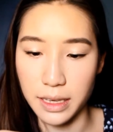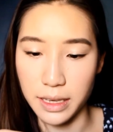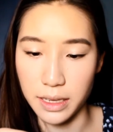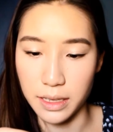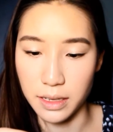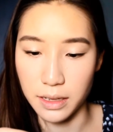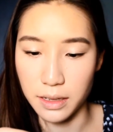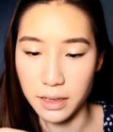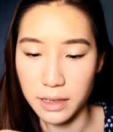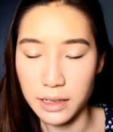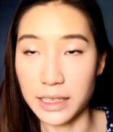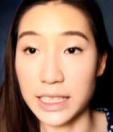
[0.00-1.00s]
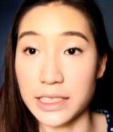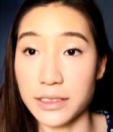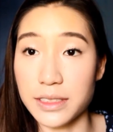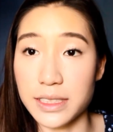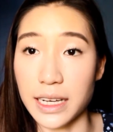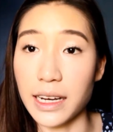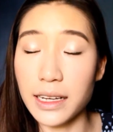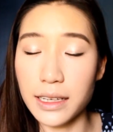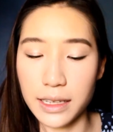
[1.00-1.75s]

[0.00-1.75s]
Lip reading: in Little Star.